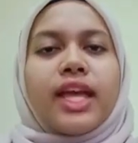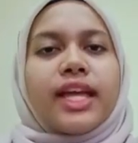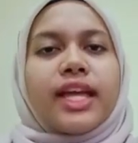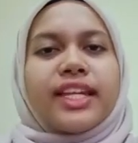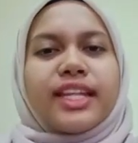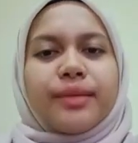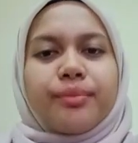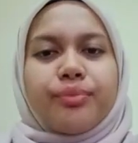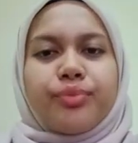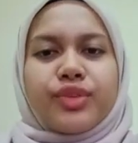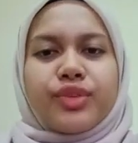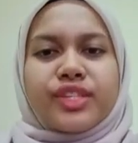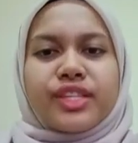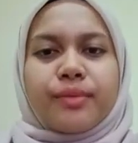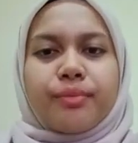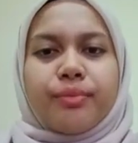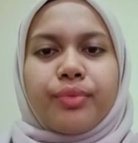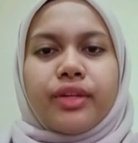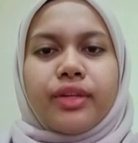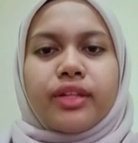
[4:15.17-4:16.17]
The
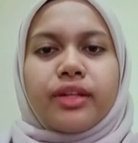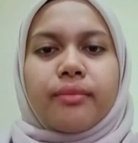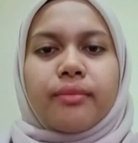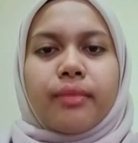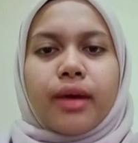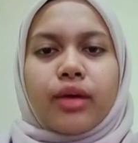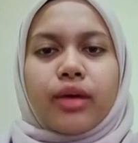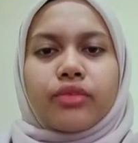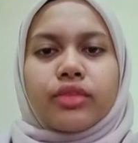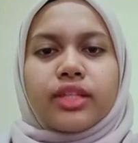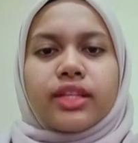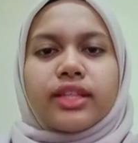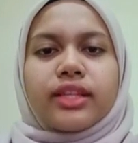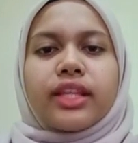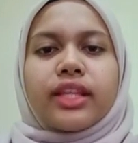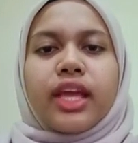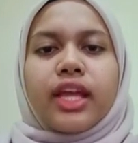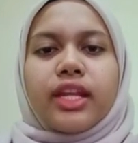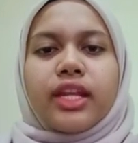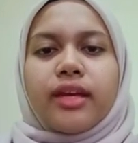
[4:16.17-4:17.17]
principal amount,
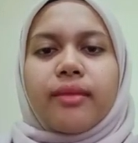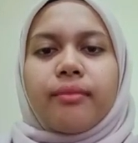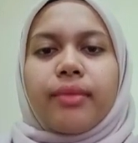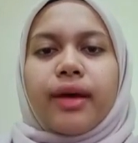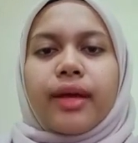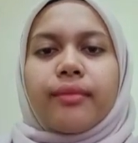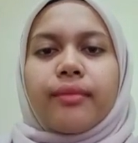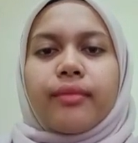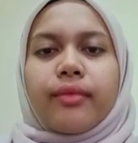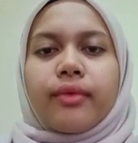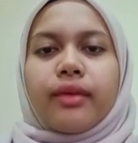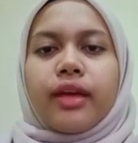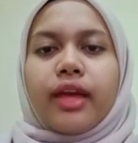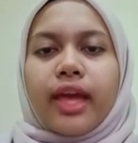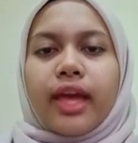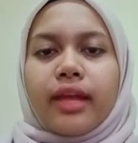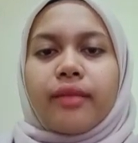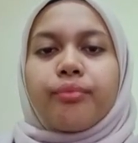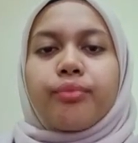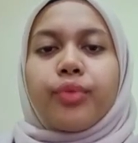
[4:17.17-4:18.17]
tenure
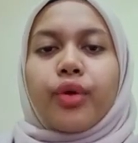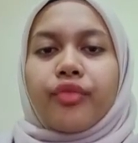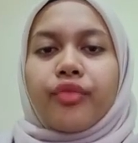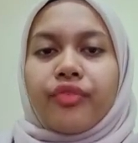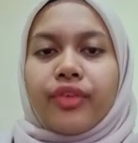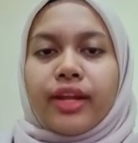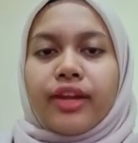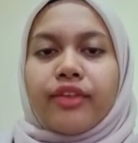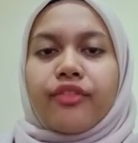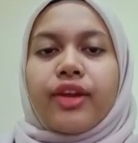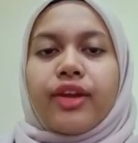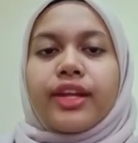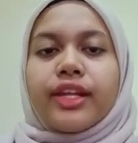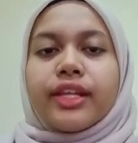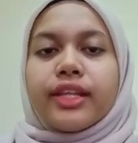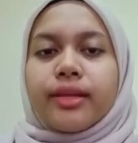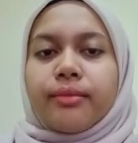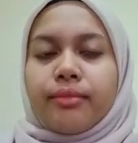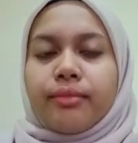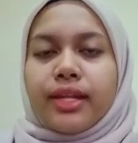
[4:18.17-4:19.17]
and profit rate
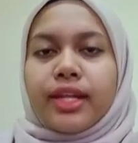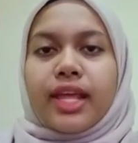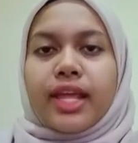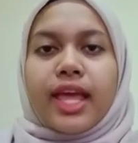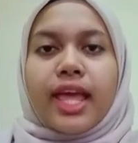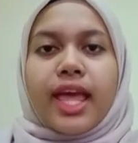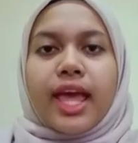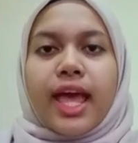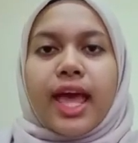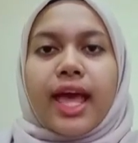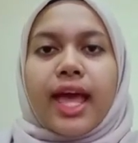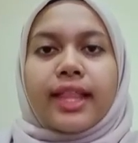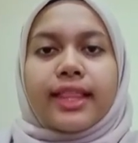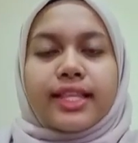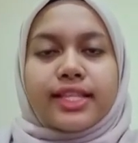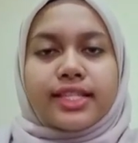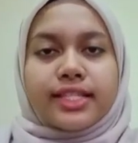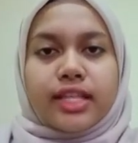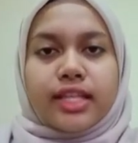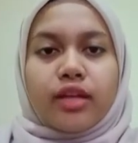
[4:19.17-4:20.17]
determined at
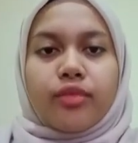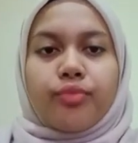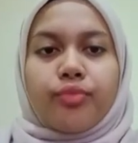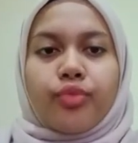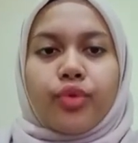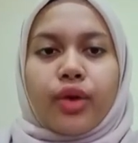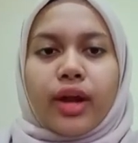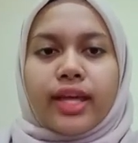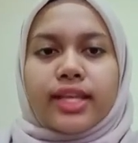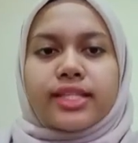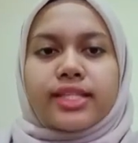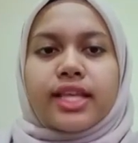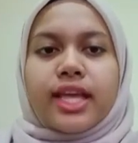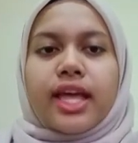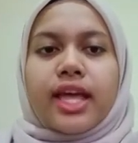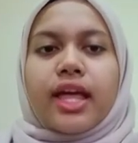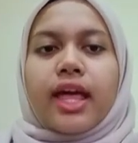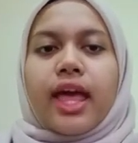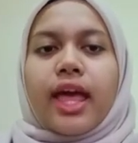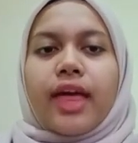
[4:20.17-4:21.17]
the sale price
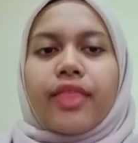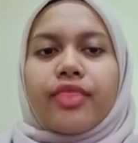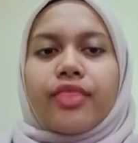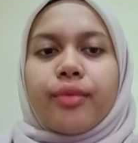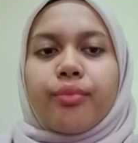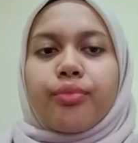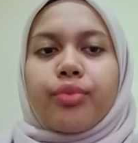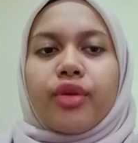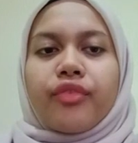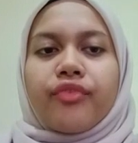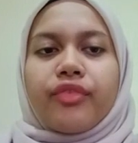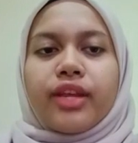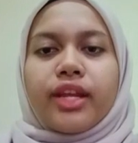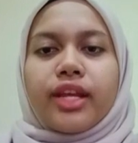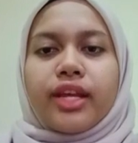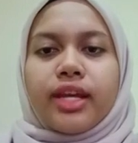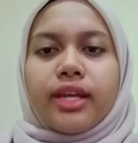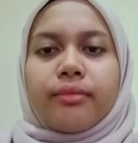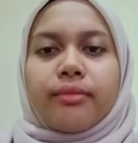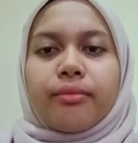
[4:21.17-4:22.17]
and the profit
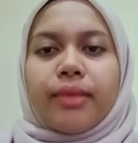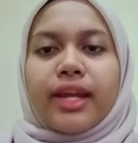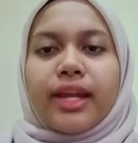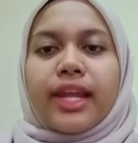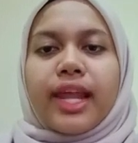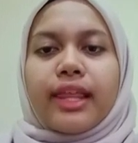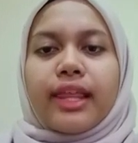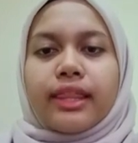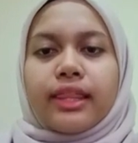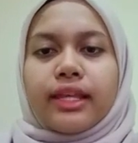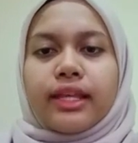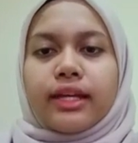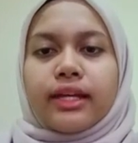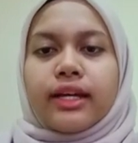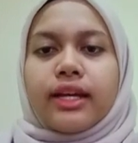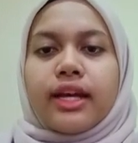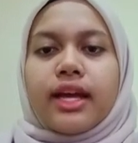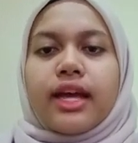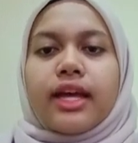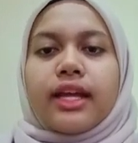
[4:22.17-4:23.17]
earned by lender.
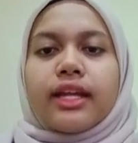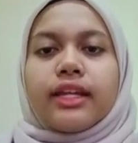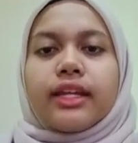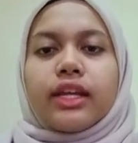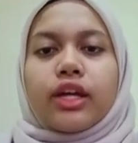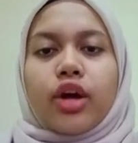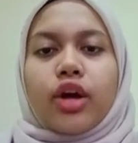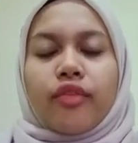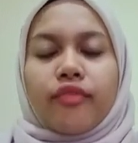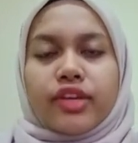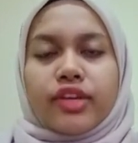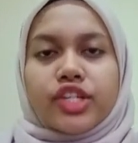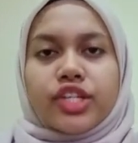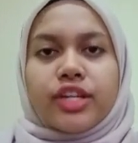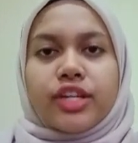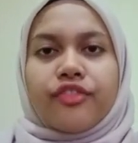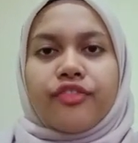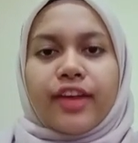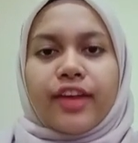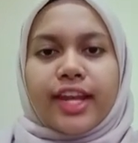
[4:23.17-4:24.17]
The
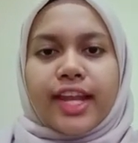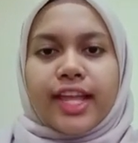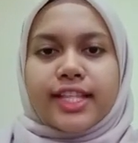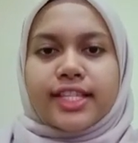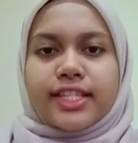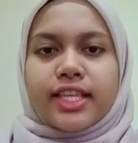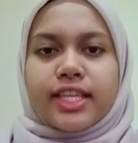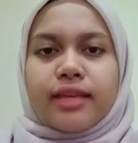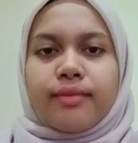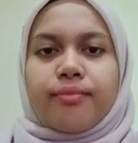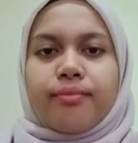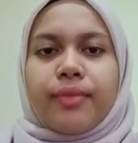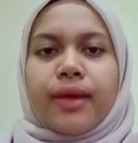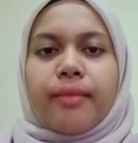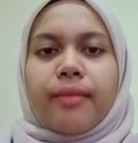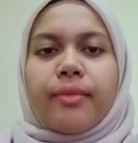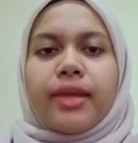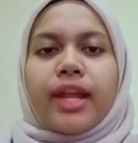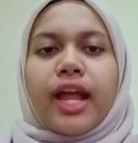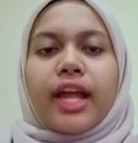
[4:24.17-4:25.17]
conventional financing
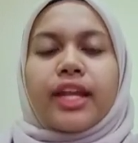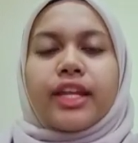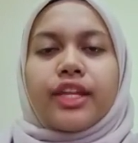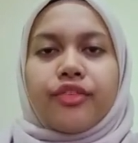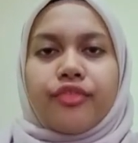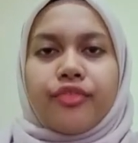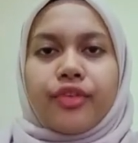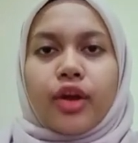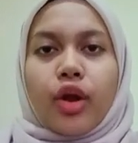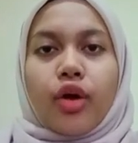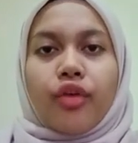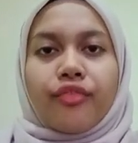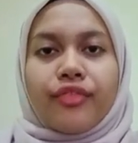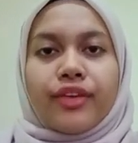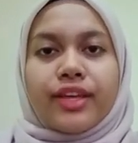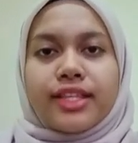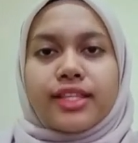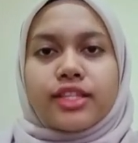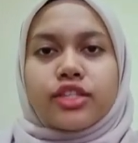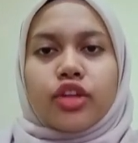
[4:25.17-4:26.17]
payment are deferred over
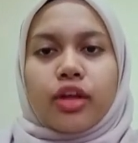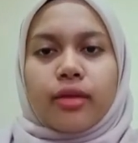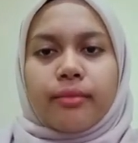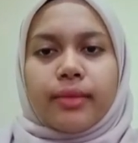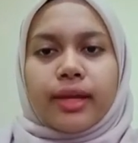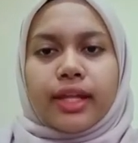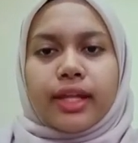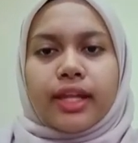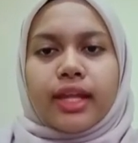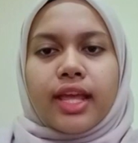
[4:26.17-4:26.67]
installment.